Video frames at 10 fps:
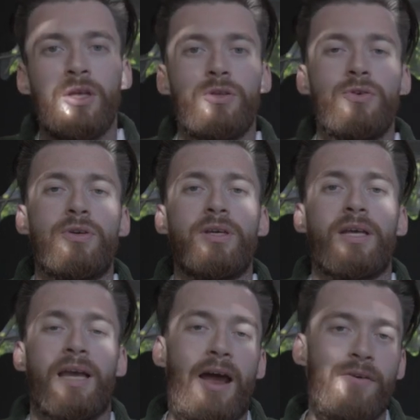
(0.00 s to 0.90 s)
You
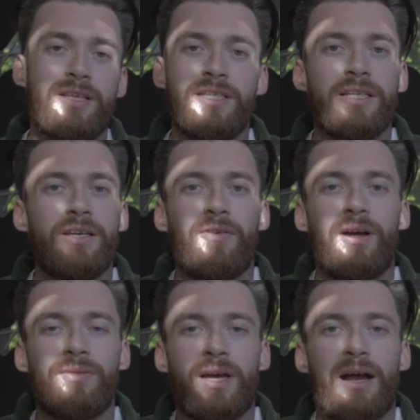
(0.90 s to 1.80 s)
can carry Ziggy
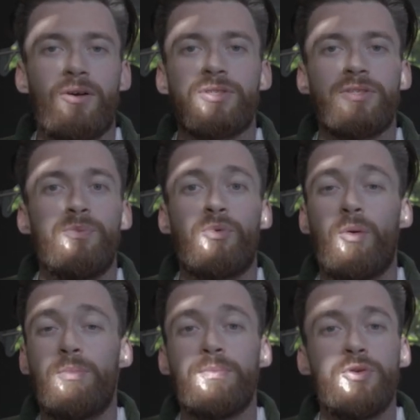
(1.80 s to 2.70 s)
around the house no problem,